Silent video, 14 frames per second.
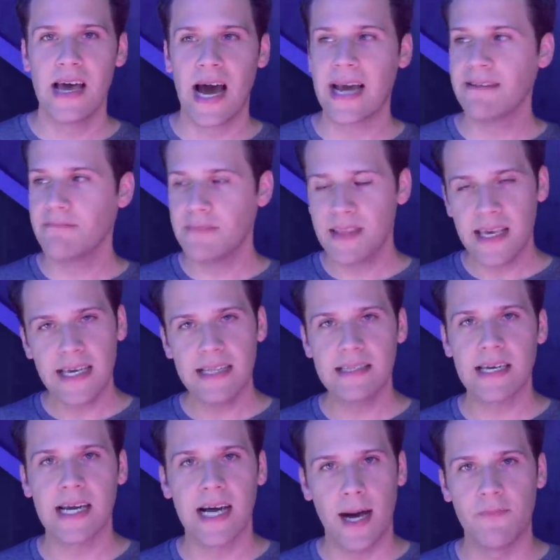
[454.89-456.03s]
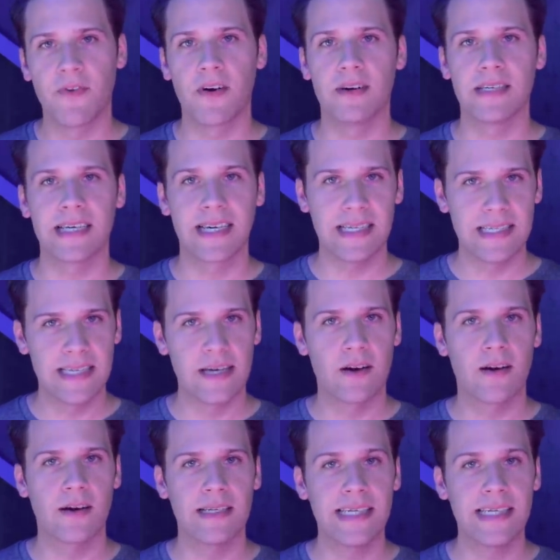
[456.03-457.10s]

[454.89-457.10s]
I think it's a comfort to consider